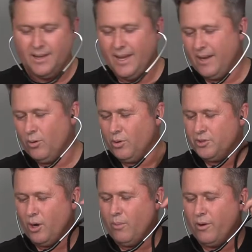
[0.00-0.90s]
And all the
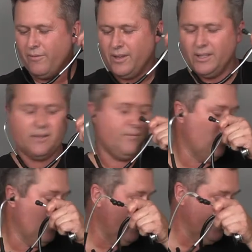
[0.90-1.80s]
time we're feeling
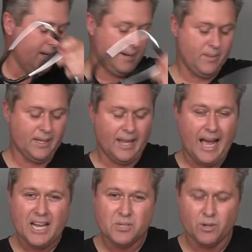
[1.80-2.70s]
for
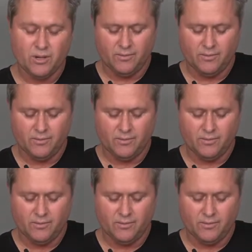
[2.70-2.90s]
enlargement